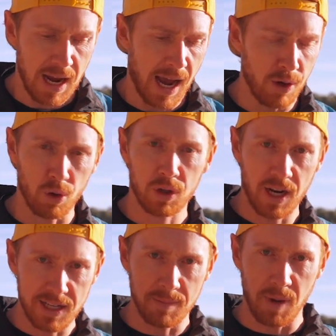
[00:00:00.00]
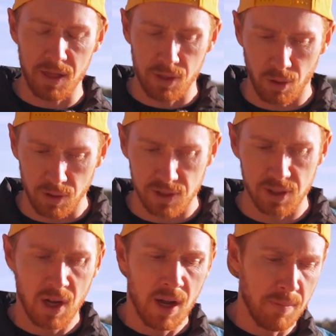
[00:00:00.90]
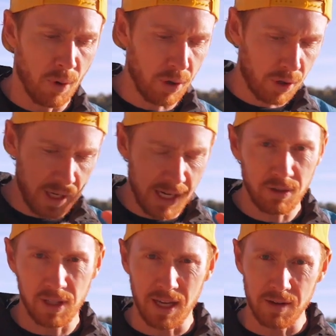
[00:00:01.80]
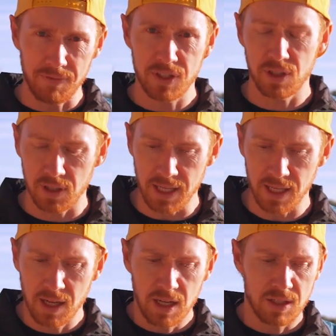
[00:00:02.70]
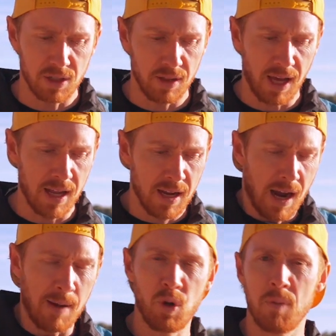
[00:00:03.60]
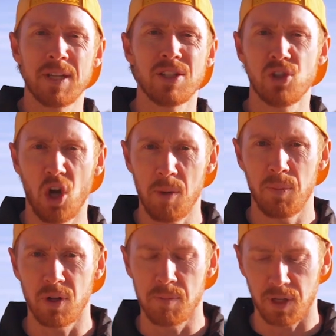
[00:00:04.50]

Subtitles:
and organizing my thoughts more coherently and efficiently so that I'm not misinterpreted,